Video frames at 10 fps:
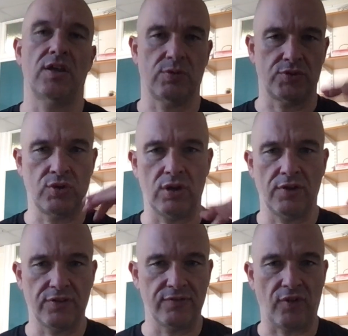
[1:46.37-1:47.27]
So I was
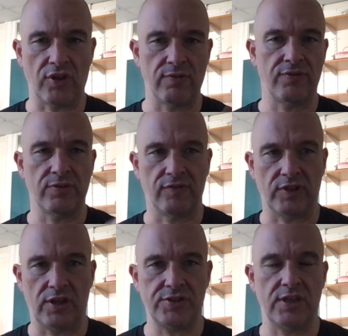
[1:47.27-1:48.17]
cutting off the volume from the
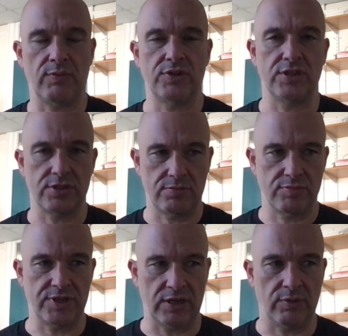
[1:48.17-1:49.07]
velocity, which is
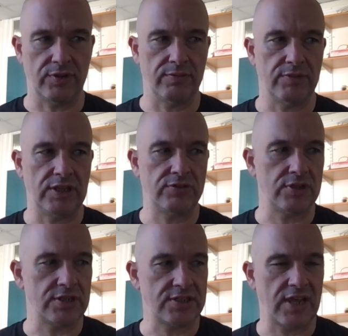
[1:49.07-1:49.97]
kind of what the
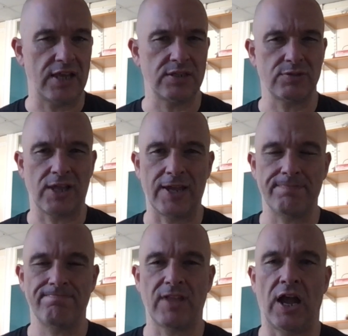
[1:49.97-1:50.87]
literature says. I was
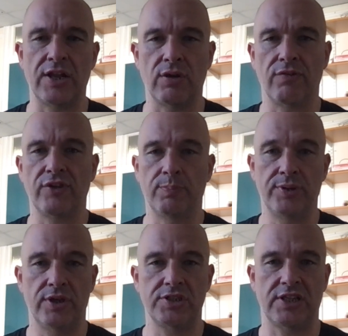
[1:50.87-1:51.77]
like, I don't feel
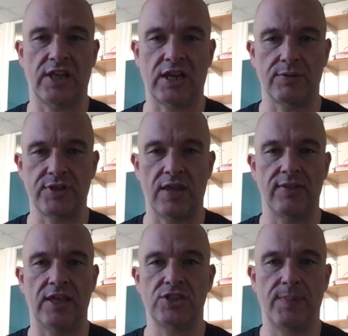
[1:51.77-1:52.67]
personally like I was
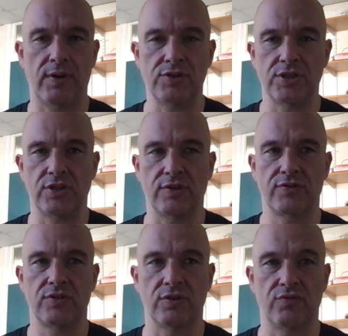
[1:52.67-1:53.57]
getting the exposure to
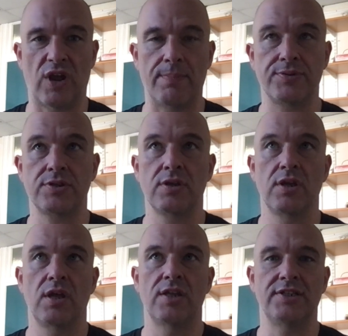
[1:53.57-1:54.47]
enough reps
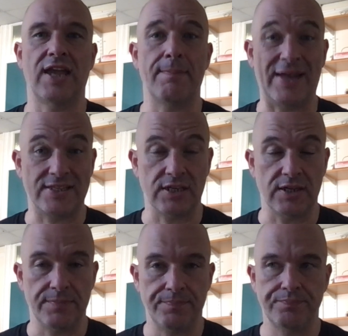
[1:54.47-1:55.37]
to get better.